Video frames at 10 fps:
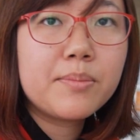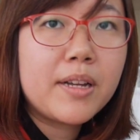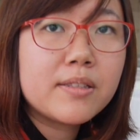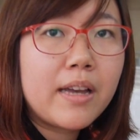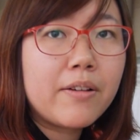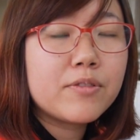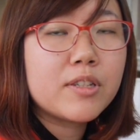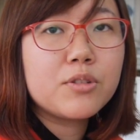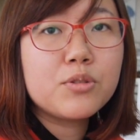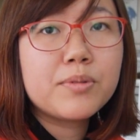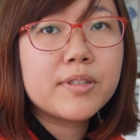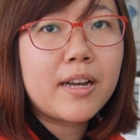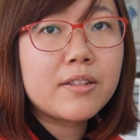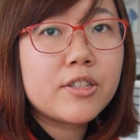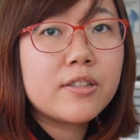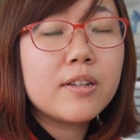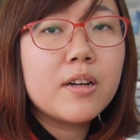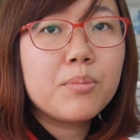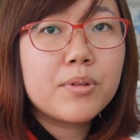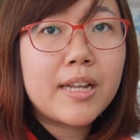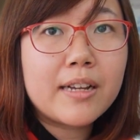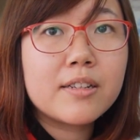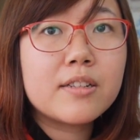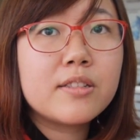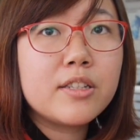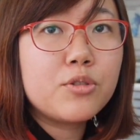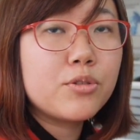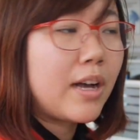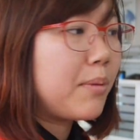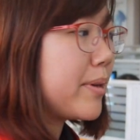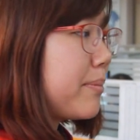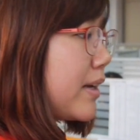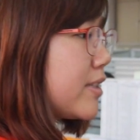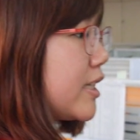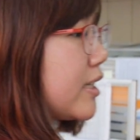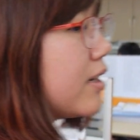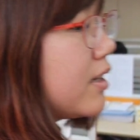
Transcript: month have the new production, productors need to come in marketing.